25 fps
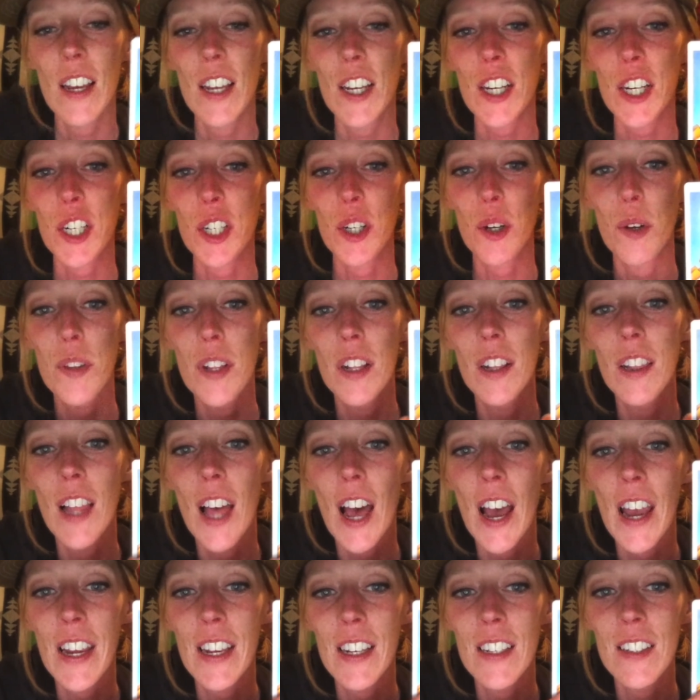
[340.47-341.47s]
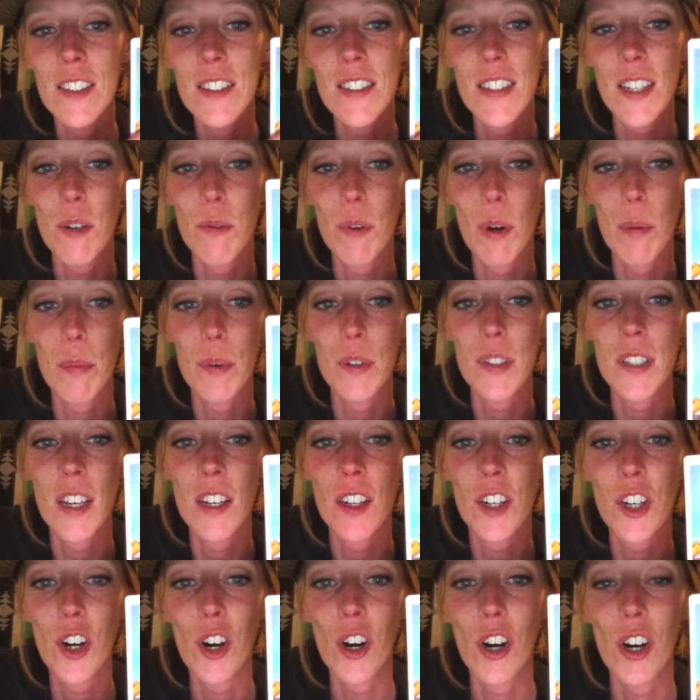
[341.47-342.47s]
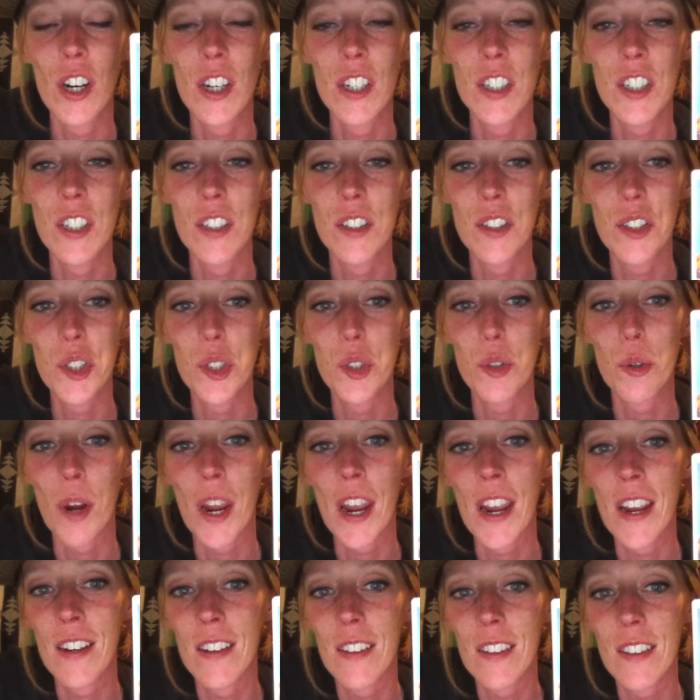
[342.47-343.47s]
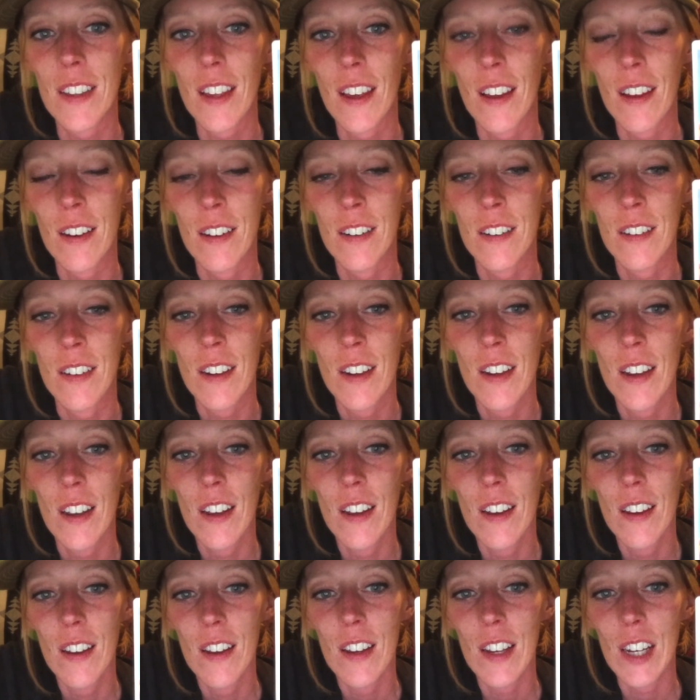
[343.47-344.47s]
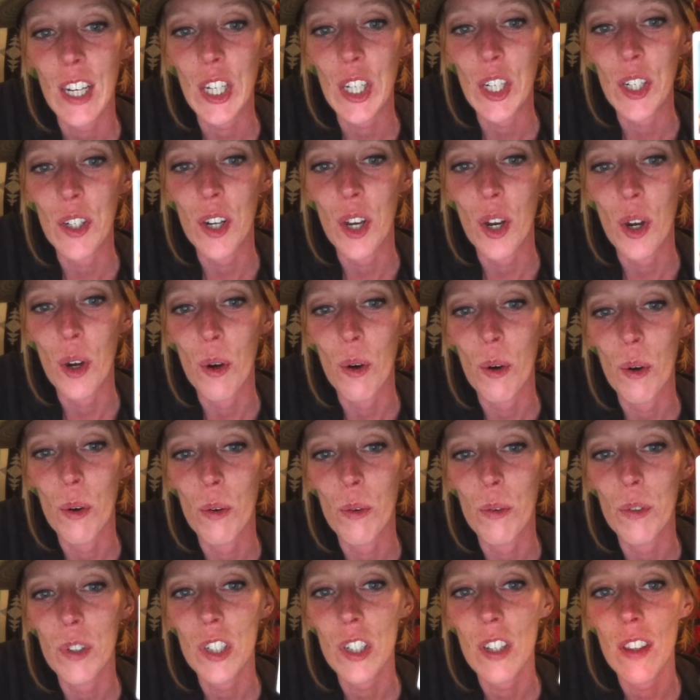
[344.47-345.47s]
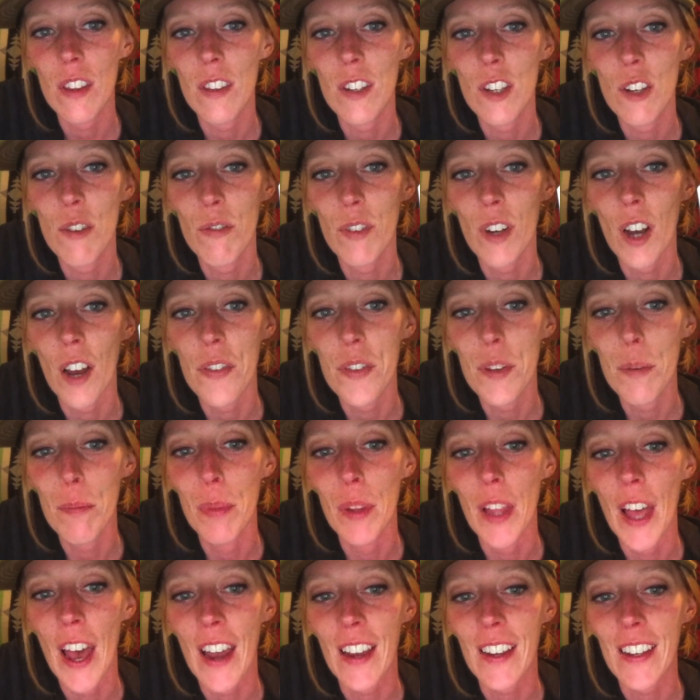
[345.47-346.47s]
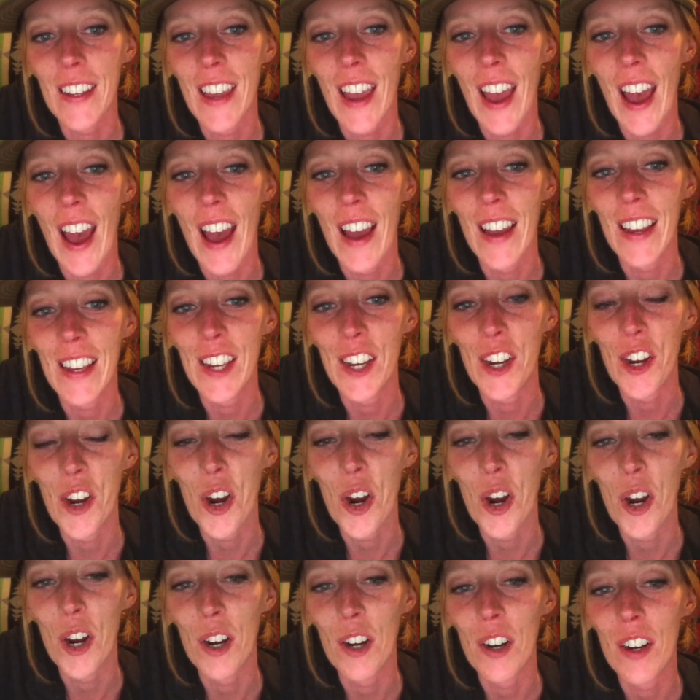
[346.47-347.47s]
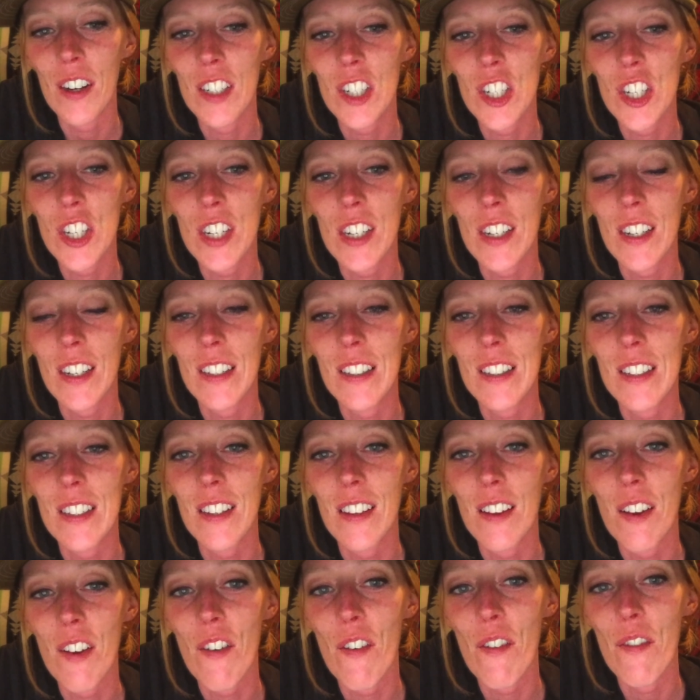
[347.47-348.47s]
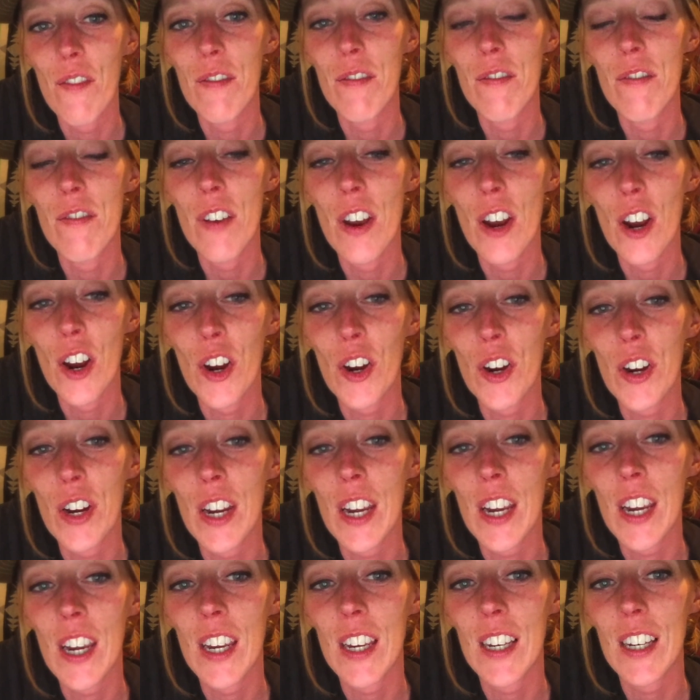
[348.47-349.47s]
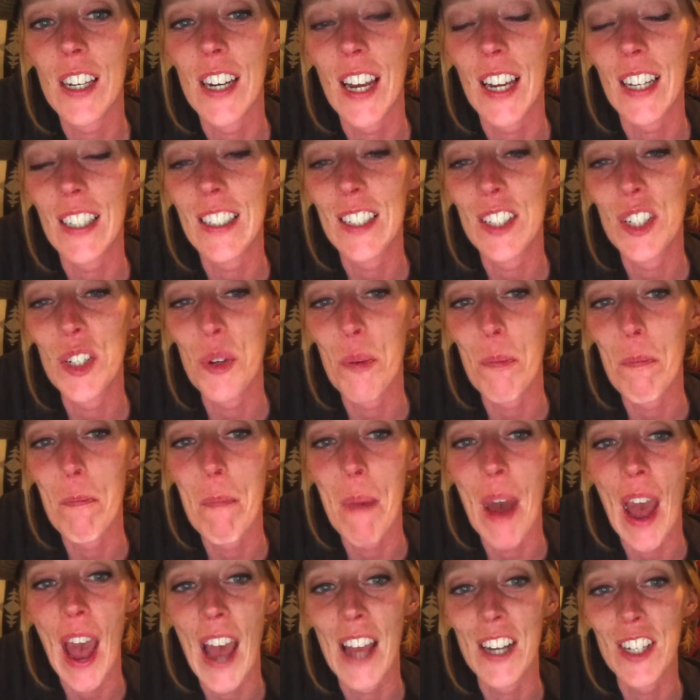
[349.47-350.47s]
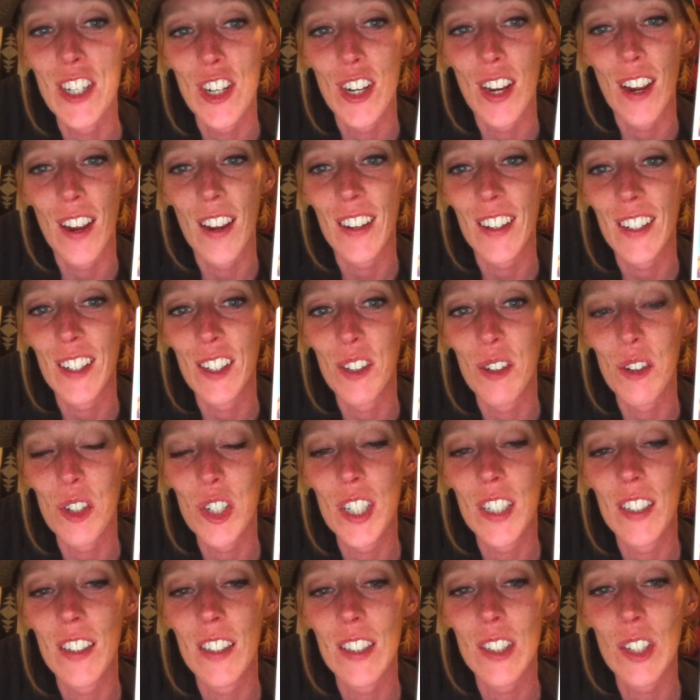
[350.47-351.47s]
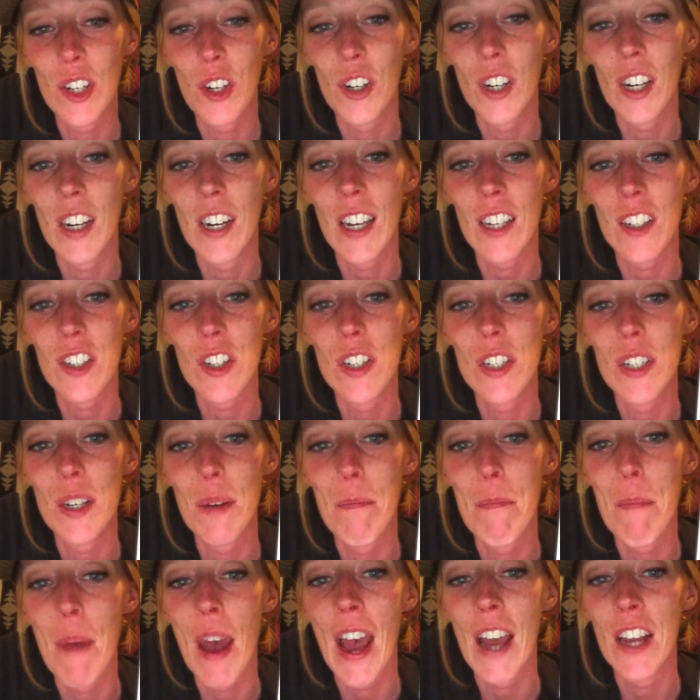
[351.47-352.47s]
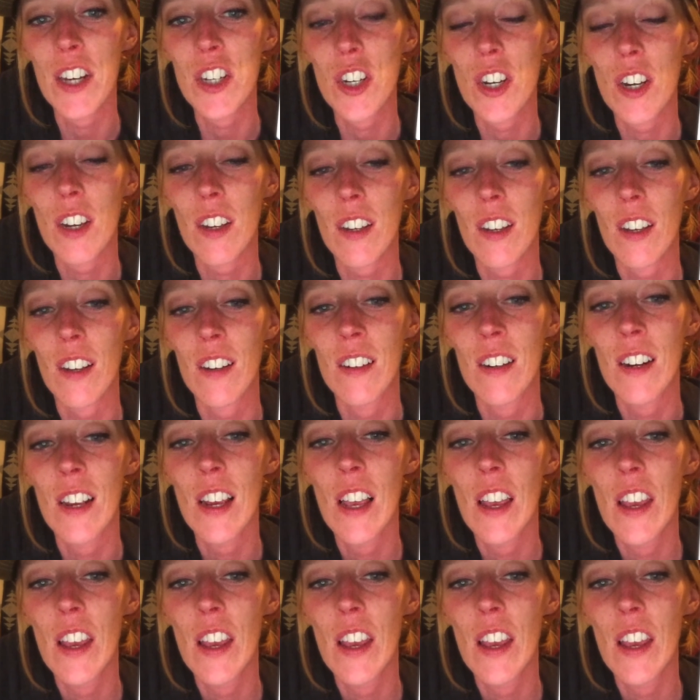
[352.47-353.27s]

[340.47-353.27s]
you know, the lions that represent courage and strength. And, you know, you've got the black cat here. She is very connected to magic. You know, it's her connection to magic and